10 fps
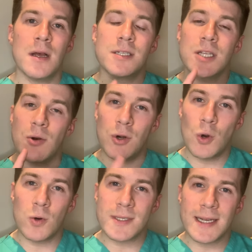so
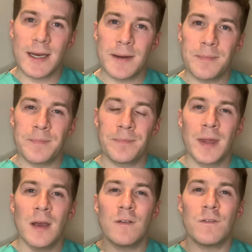nausea,
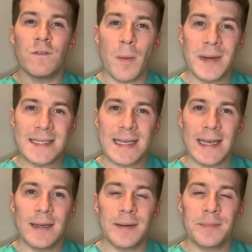
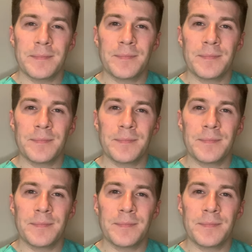vomiting,